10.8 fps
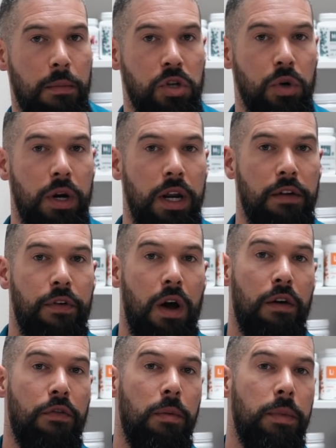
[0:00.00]
majority of
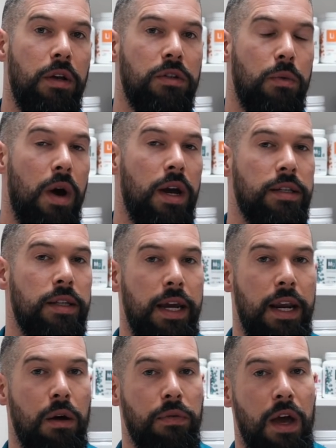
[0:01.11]
her meals and why it's
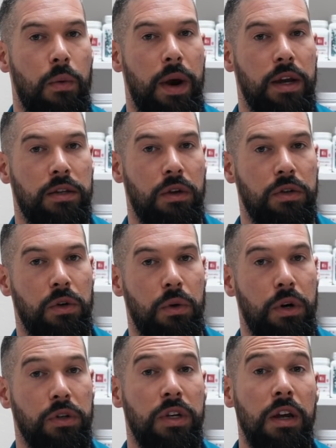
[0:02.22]
laid out that way is also
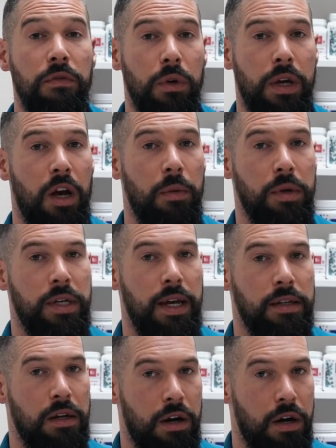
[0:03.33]
her skin fold caliper
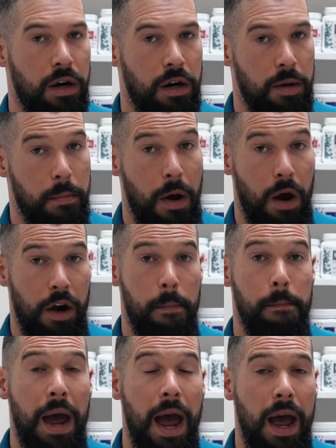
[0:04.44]
test on her
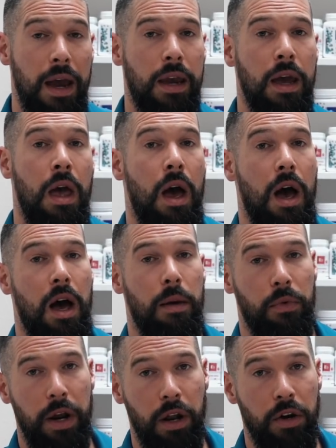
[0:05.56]
back,
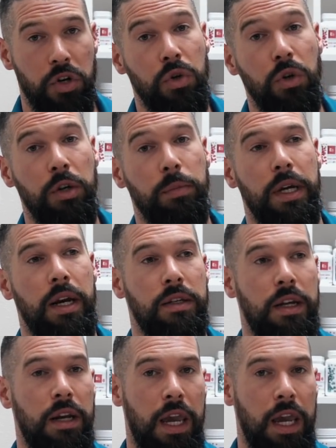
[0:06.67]
right on her shoulder blade,
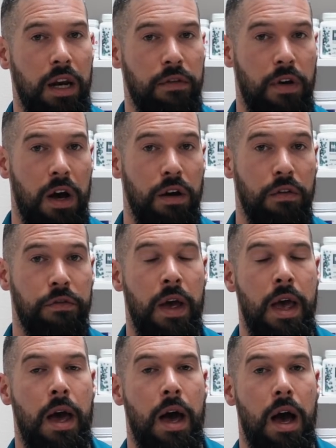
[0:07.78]
is indicative of
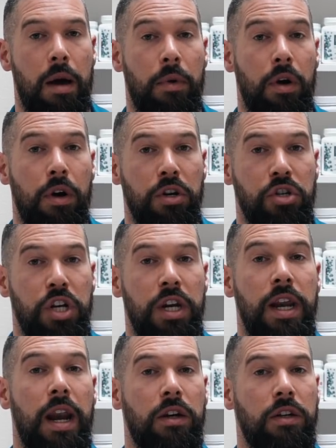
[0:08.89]
her
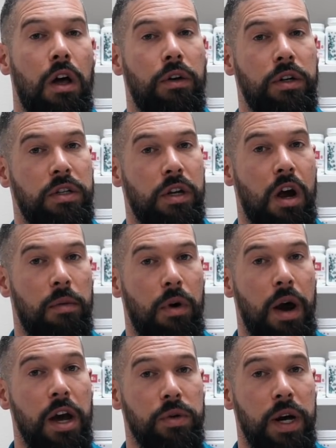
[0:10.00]
genetic tolerance to
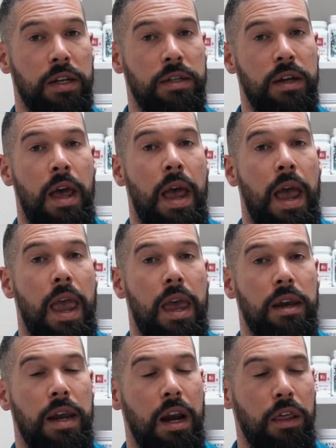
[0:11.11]
carbohydrates,
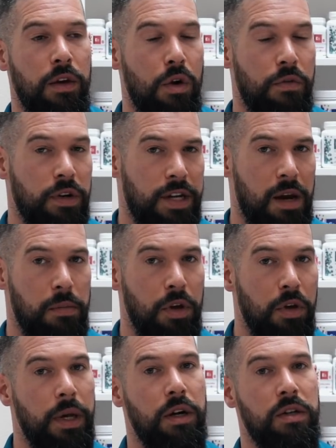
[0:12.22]
and anything over 10
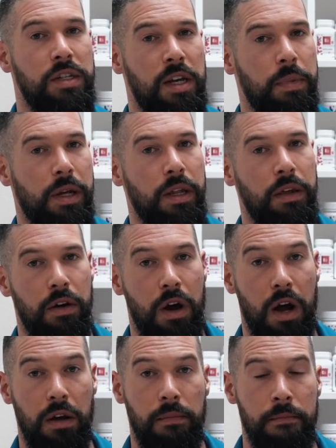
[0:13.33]
millimeters, typically they're
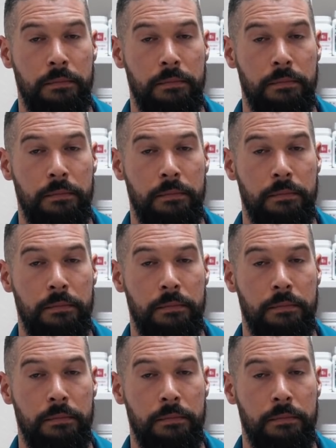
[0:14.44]
not,